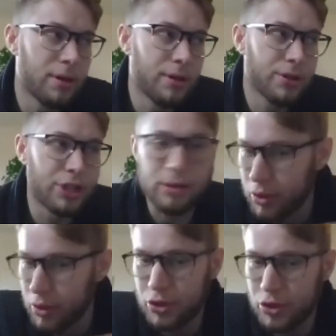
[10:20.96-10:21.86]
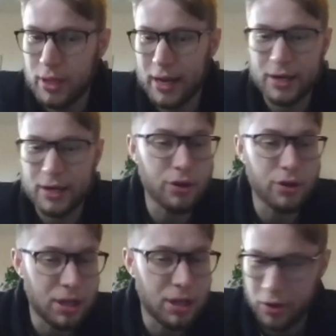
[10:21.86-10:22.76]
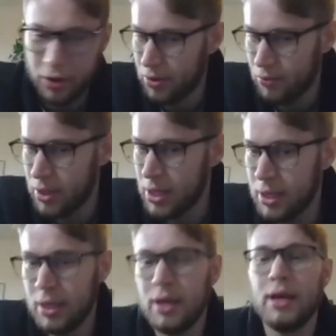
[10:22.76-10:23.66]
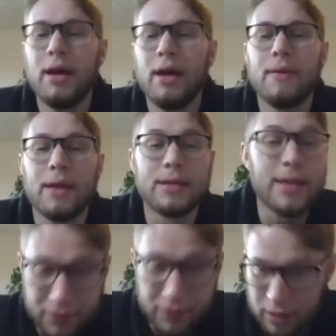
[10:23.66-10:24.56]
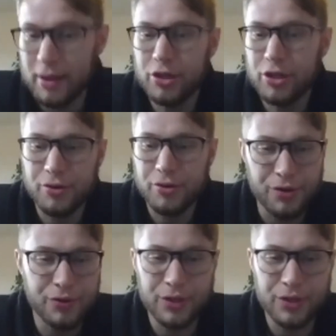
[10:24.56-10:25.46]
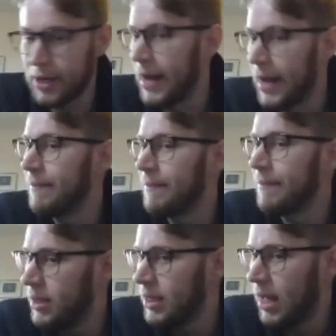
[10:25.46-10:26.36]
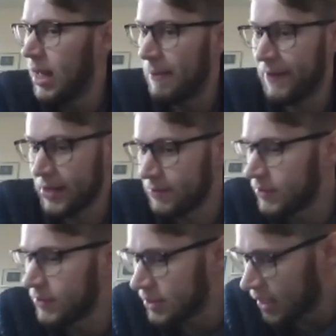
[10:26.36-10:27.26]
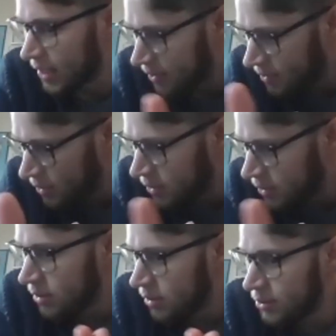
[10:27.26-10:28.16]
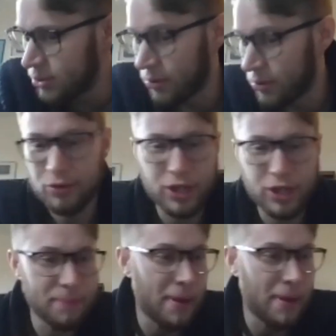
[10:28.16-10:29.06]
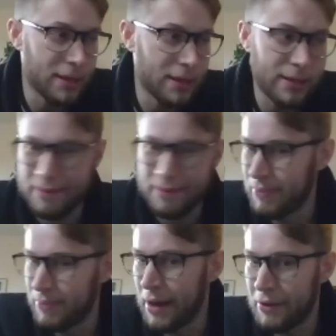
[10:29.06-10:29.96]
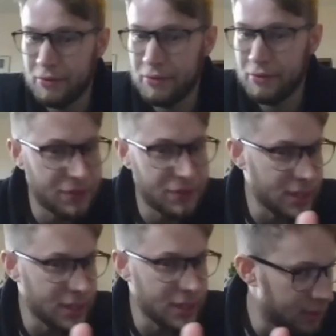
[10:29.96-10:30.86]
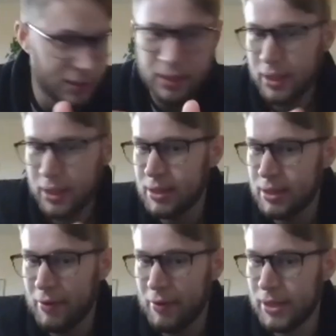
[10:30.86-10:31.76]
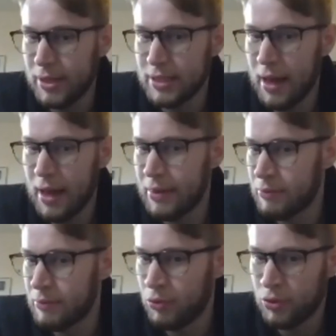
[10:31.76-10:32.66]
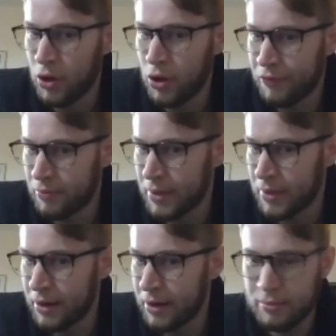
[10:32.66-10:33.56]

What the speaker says: checkpoint 2 and then I got to start checkpoint 3, then definitely make sure you're using your time effectively today. So I will check back in about 15, see where everybody's at, and then we will go from there.